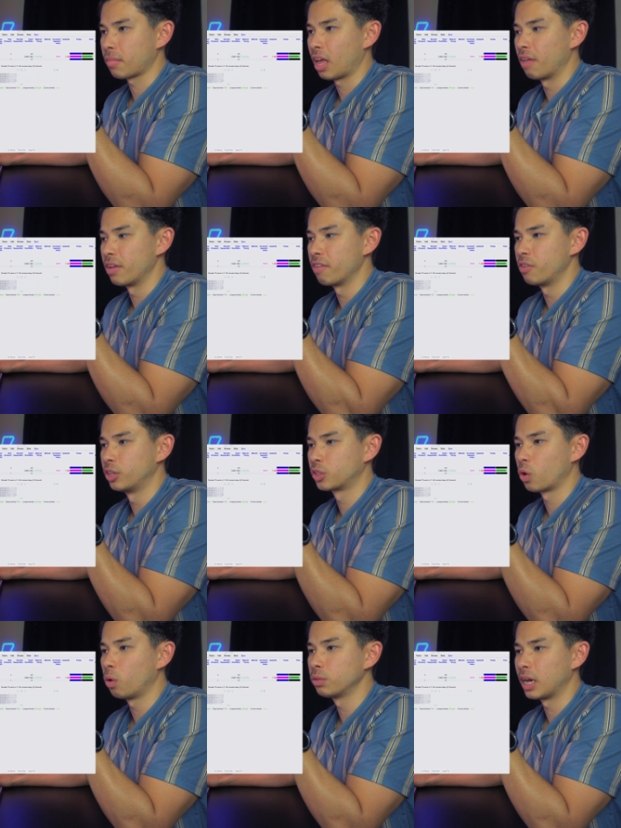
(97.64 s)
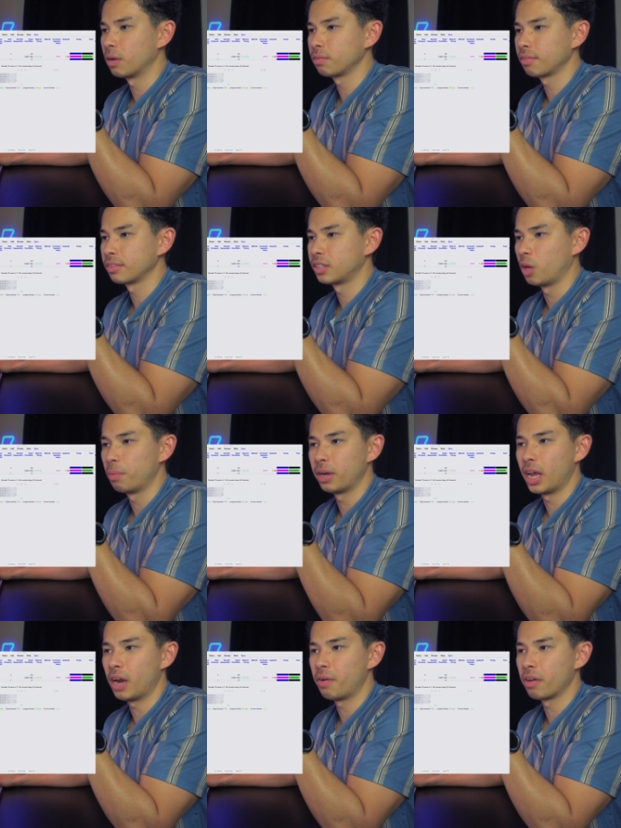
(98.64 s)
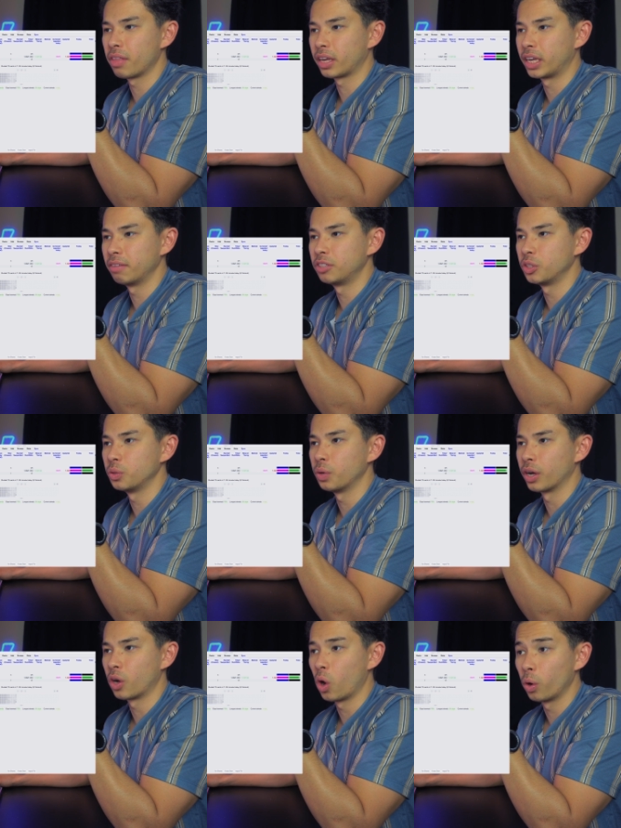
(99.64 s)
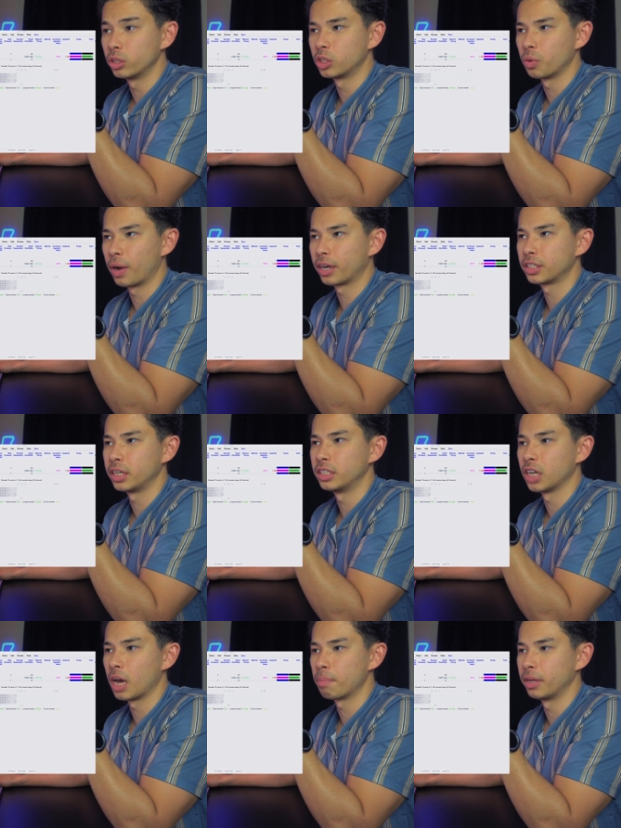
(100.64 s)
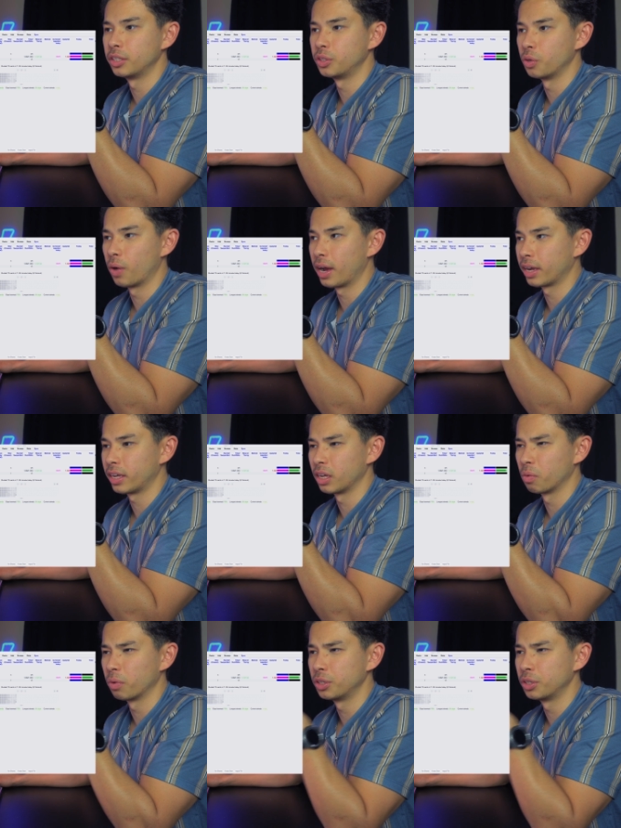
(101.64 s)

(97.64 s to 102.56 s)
and then if you scroll down, there'll be an area that gives you a code to actually type into your Anki,